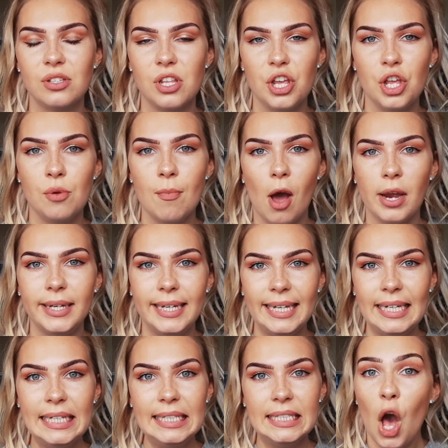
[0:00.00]
that you might
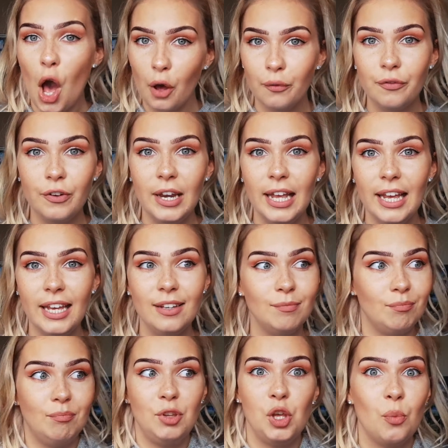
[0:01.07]
need. Hopefully
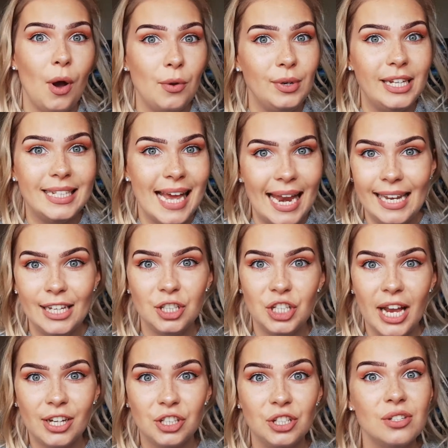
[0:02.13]
you won't need any
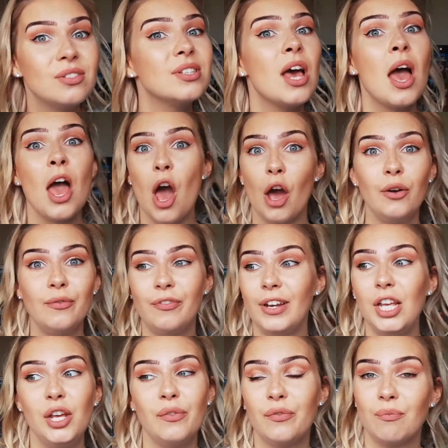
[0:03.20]
injections.
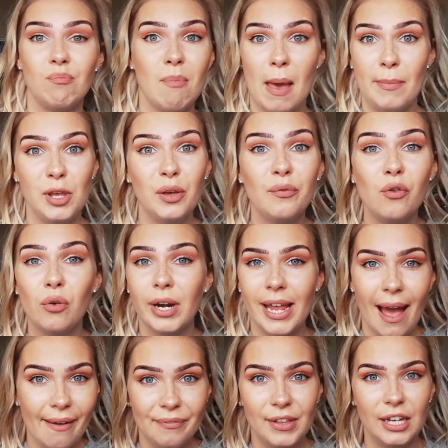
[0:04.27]
Hopefully maybe you've already
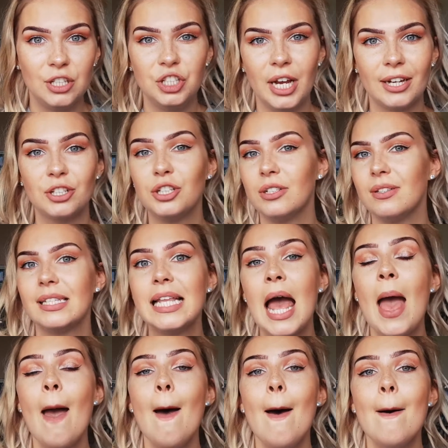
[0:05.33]
had the injections.
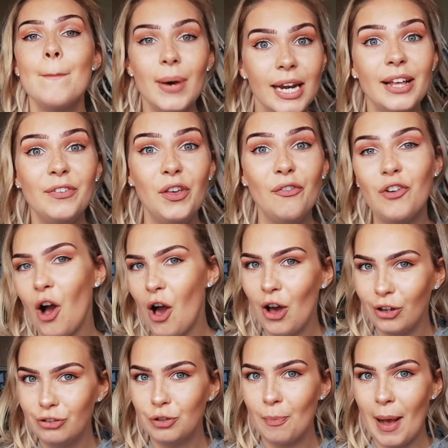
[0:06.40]
But if you've got
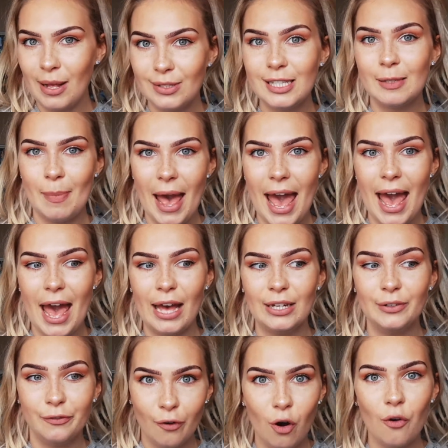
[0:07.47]
£100 spare
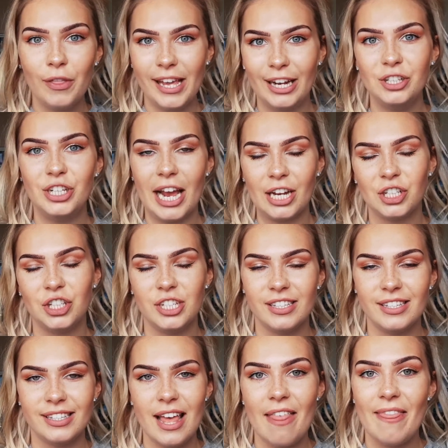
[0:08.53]
for the
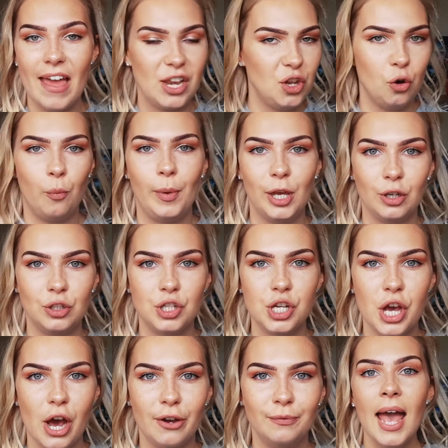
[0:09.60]
injections, then you'll be good to
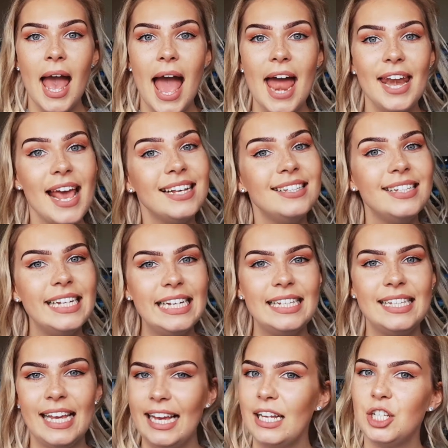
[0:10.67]
go. An
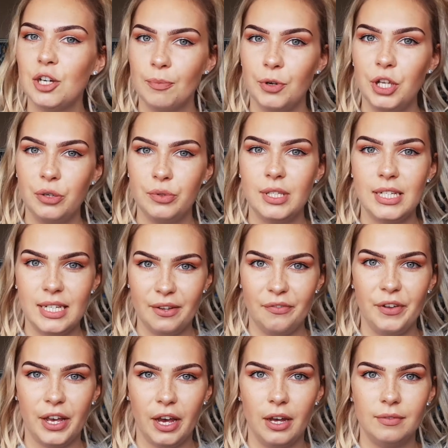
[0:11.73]
STCW
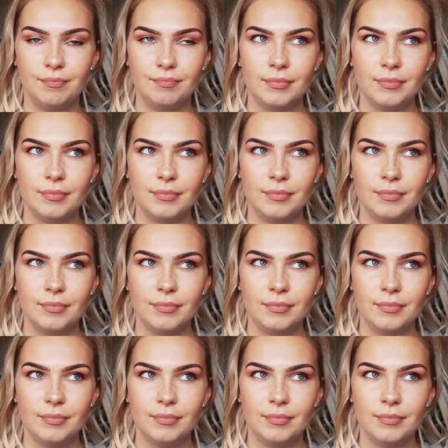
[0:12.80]
certificate.